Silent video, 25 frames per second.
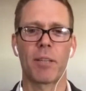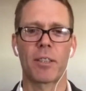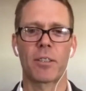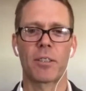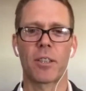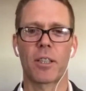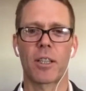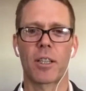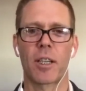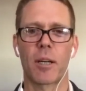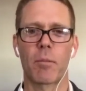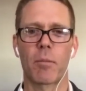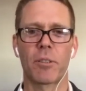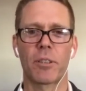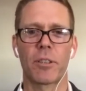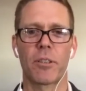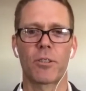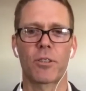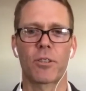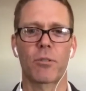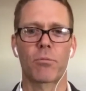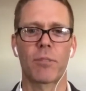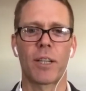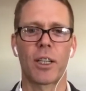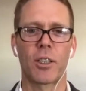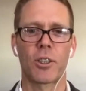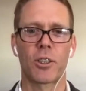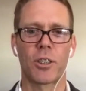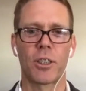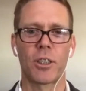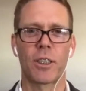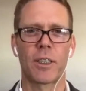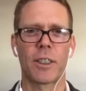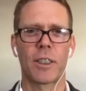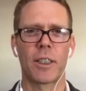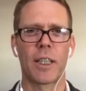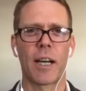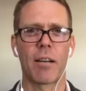I took a couple of years of
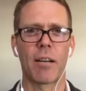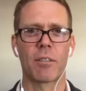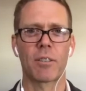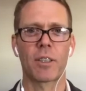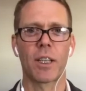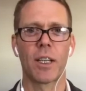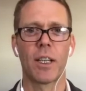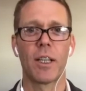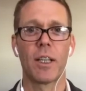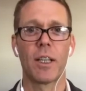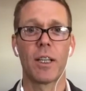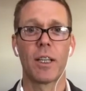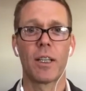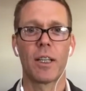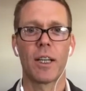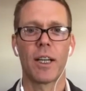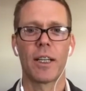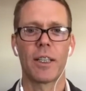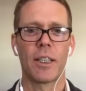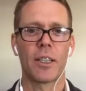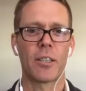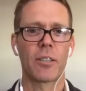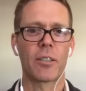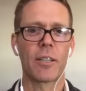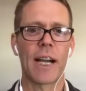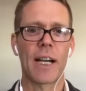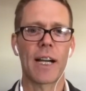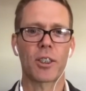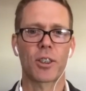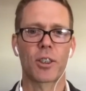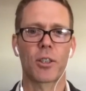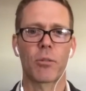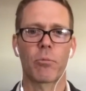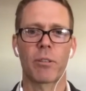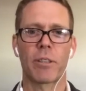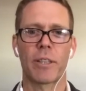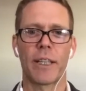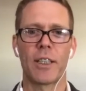Russian, and I was an
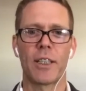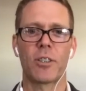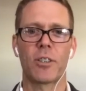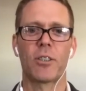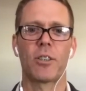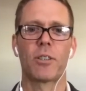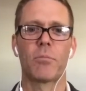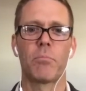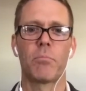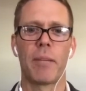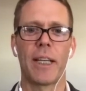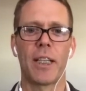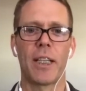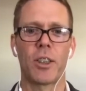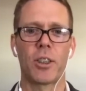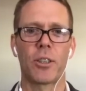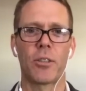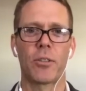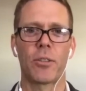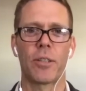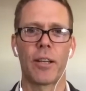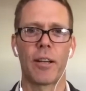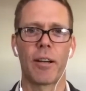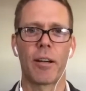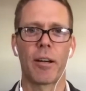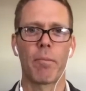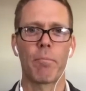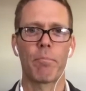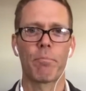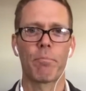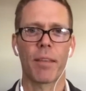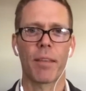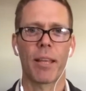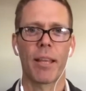international relations major there.